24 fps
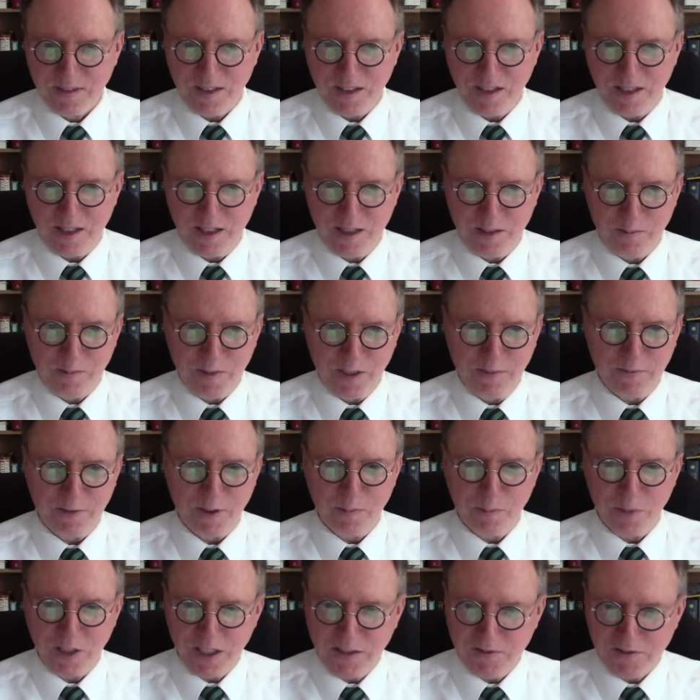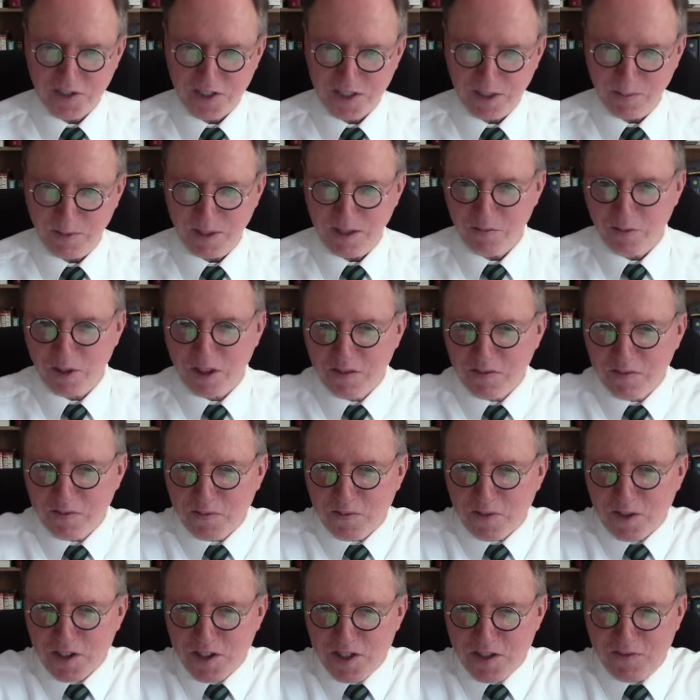Um, if you believe in somebody, well,
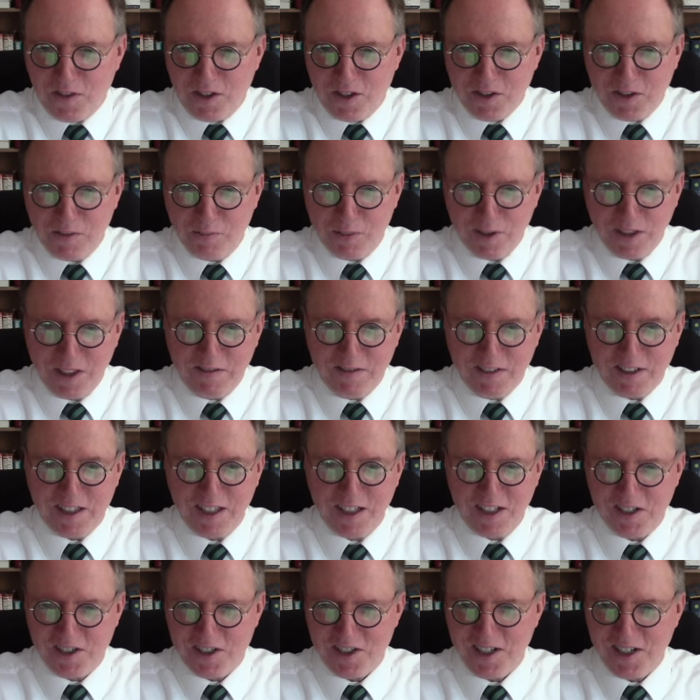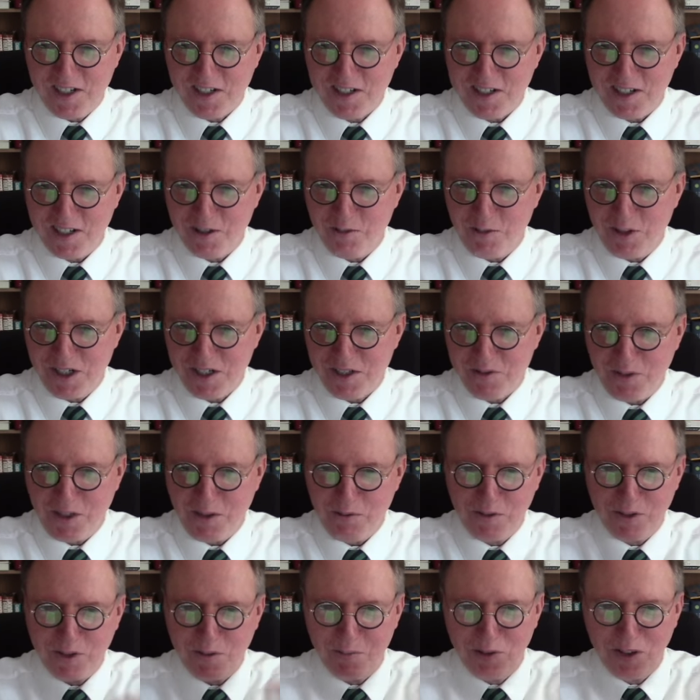first of all, you believe that they exist. Otherwise, why
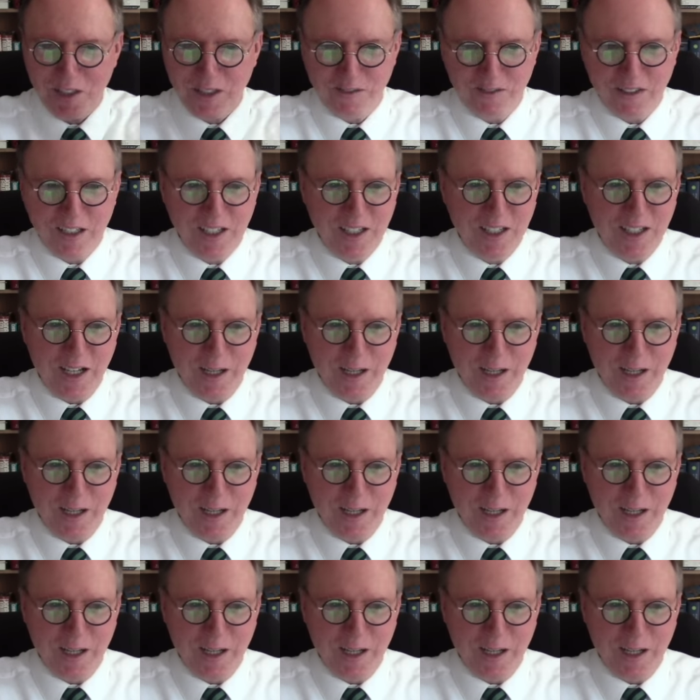would you believe?